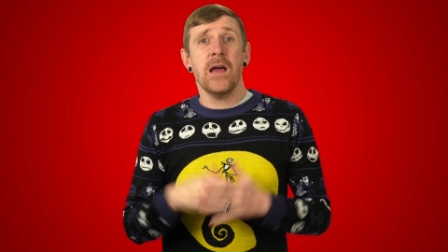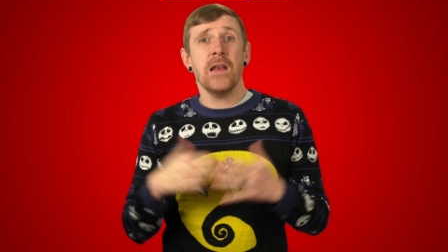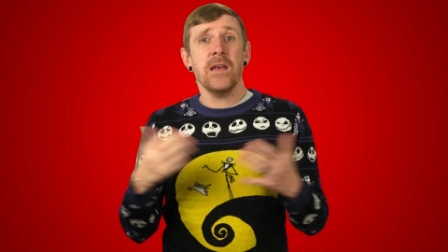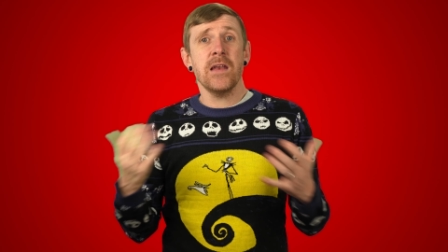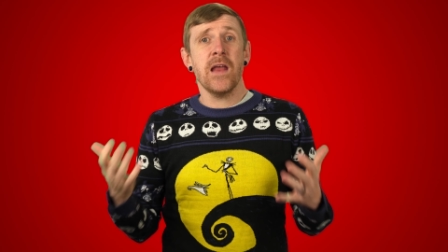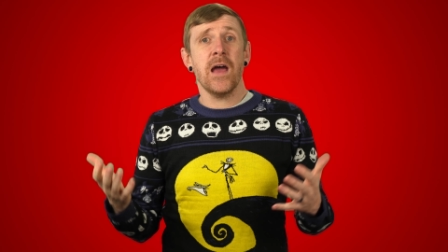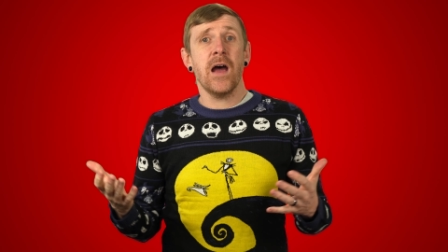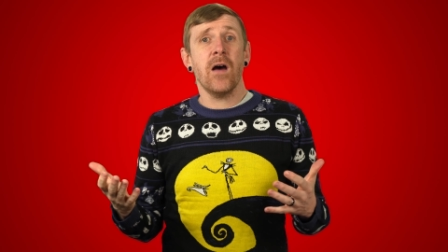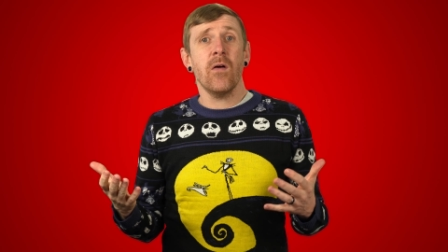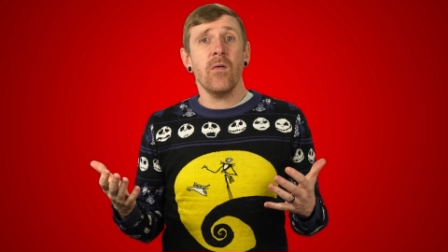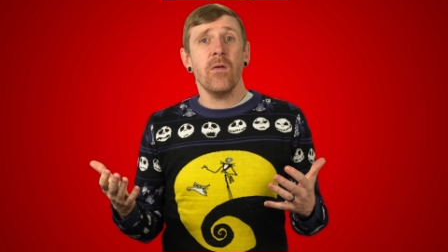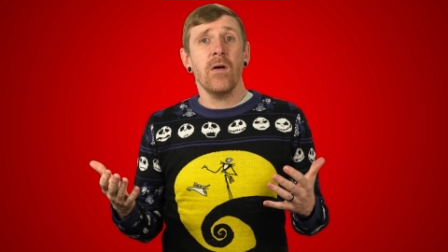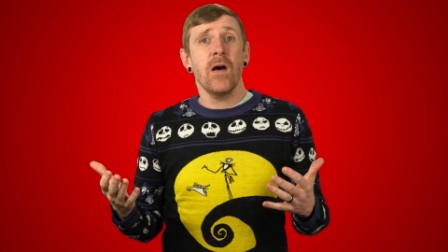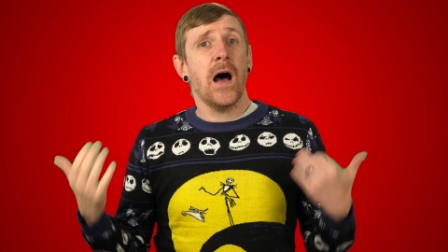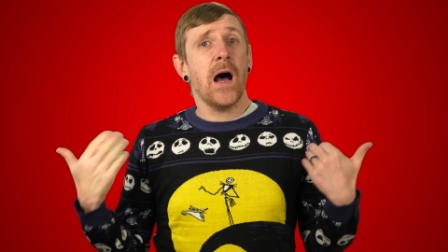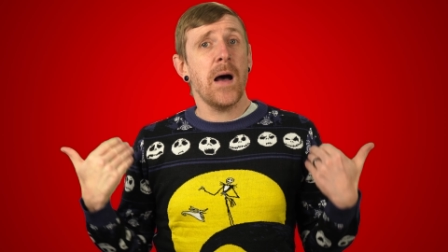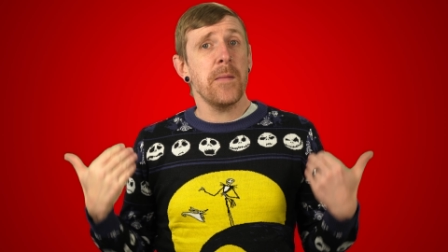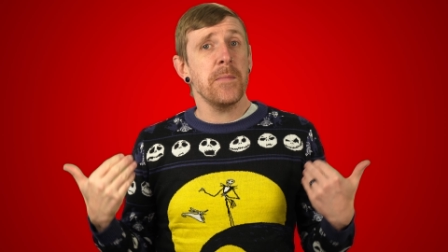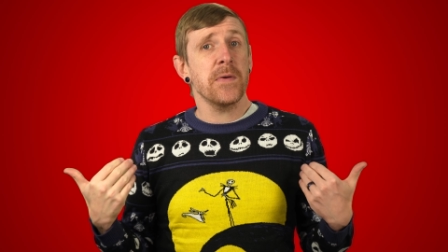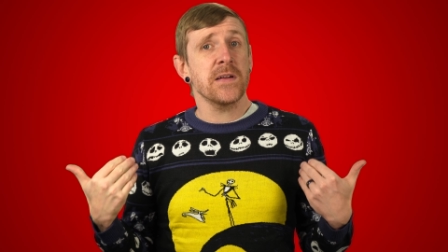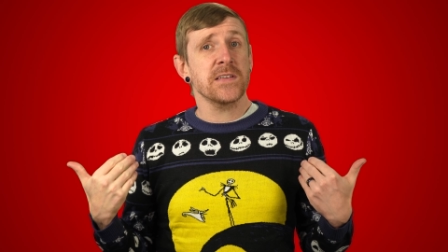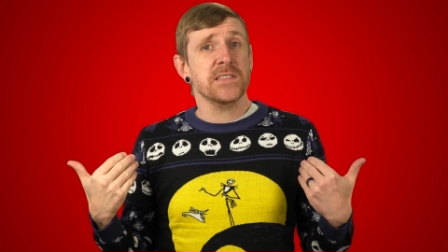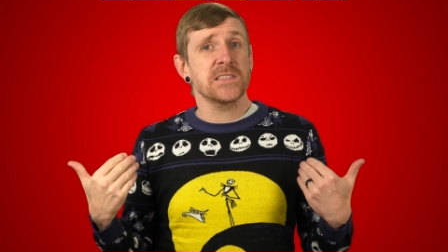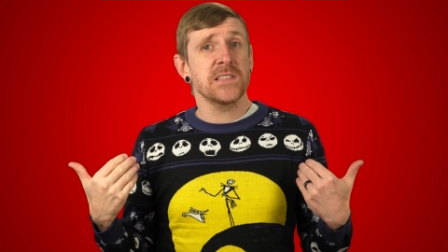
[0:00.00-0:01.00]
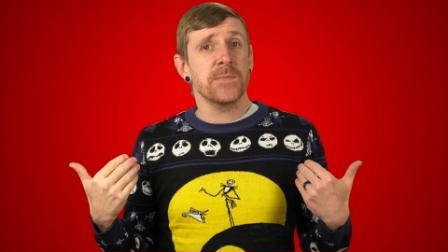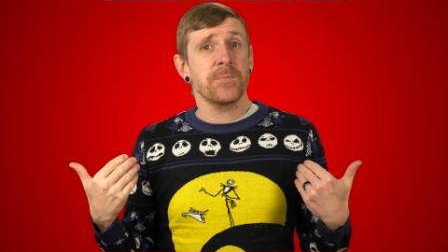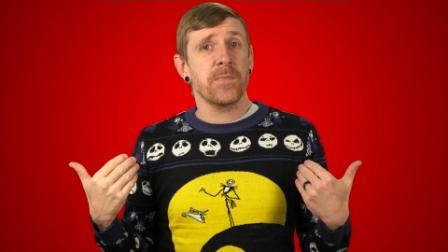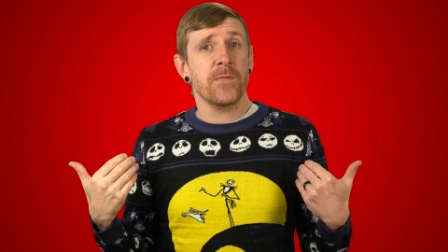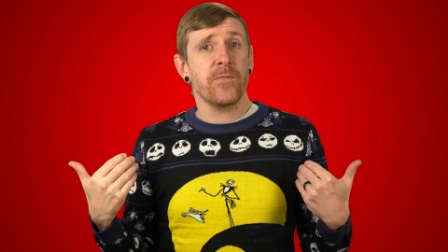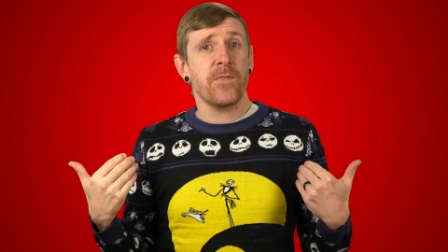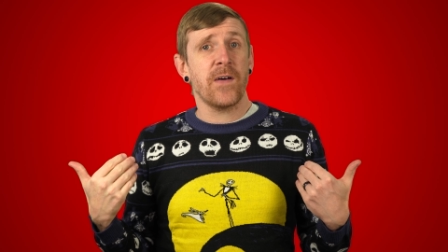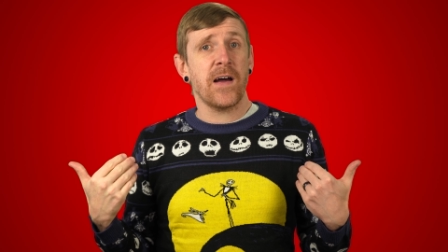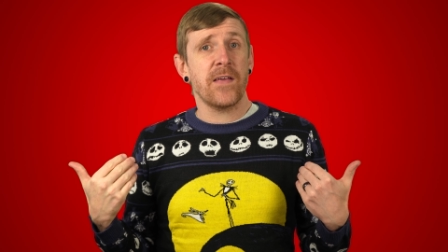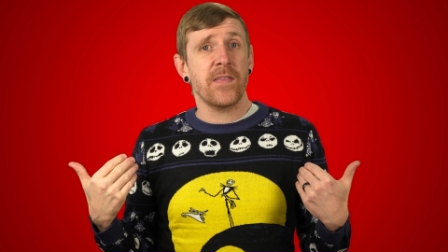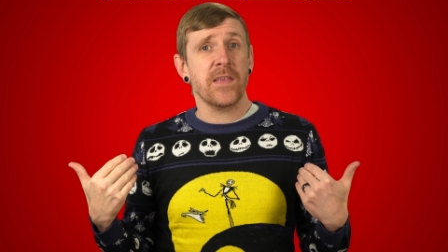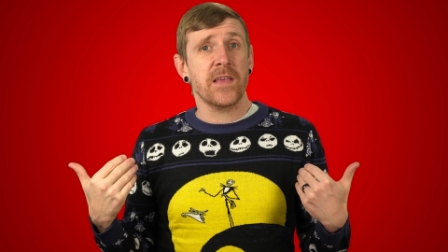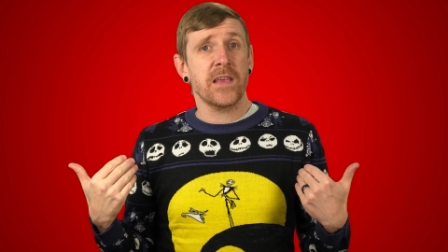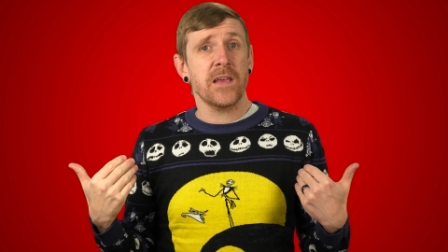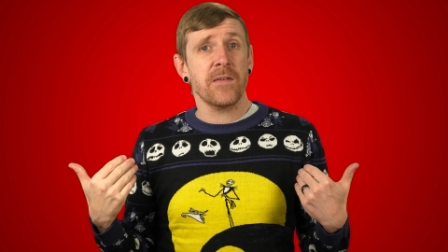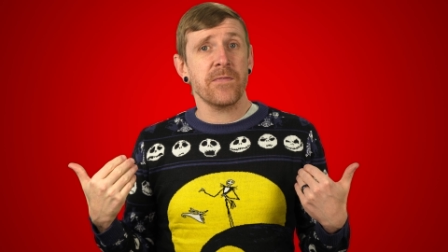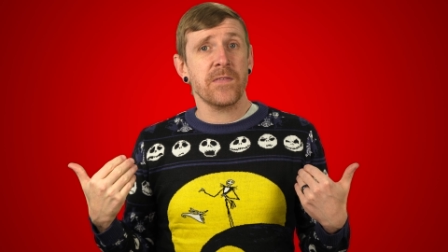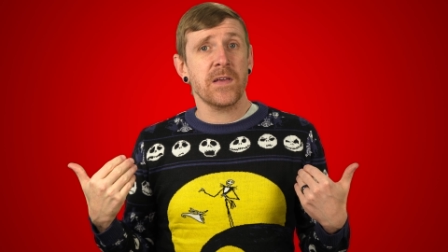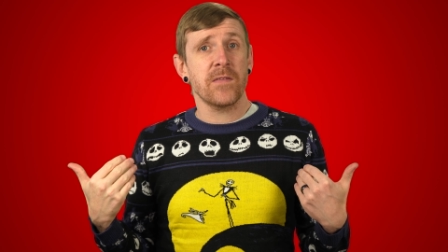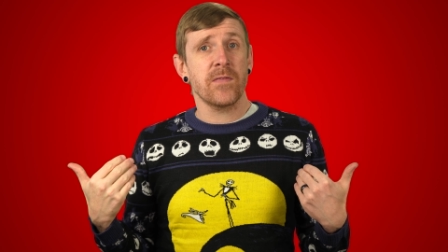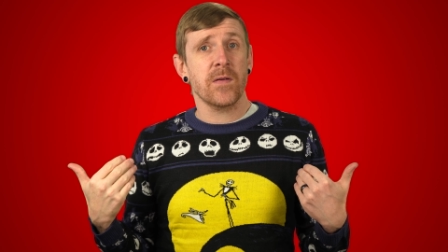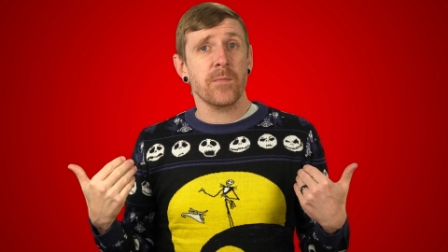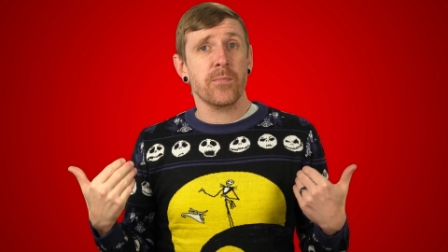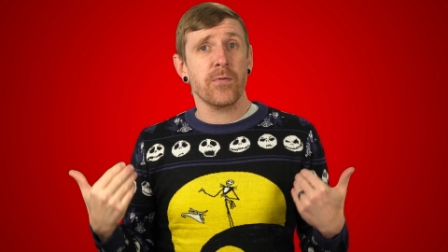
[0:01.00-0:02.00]
And now, I'm going to simplify the
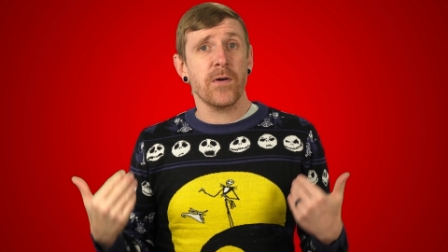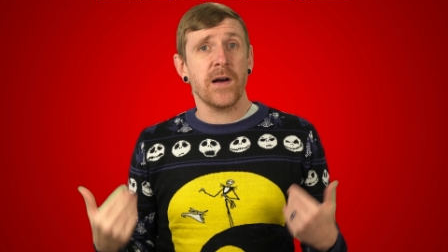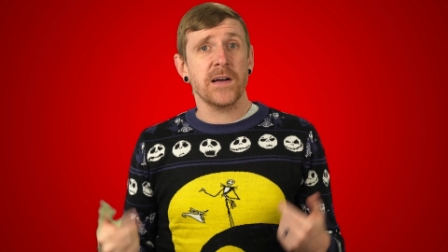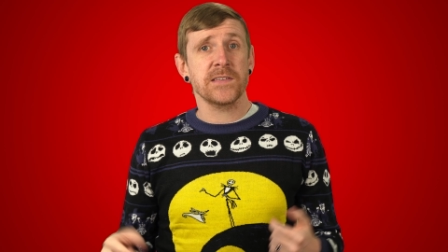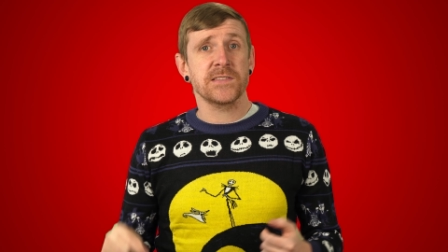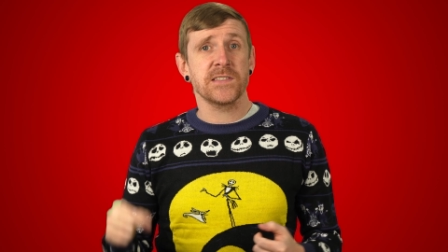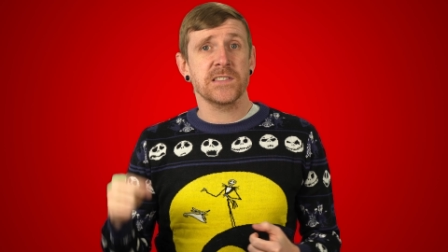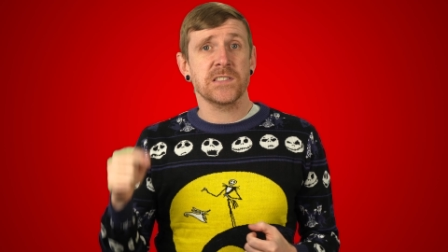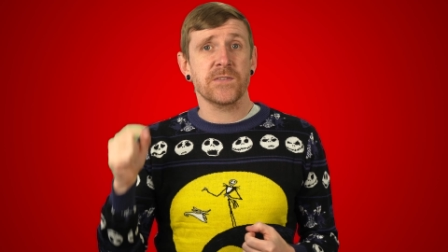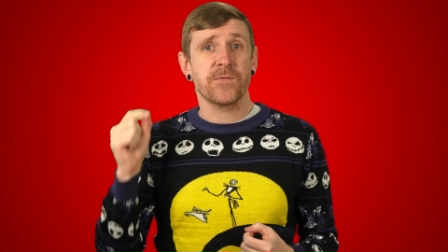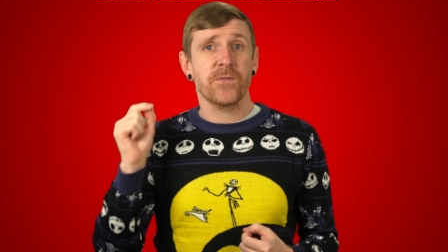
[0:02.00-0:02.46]
gift-giving process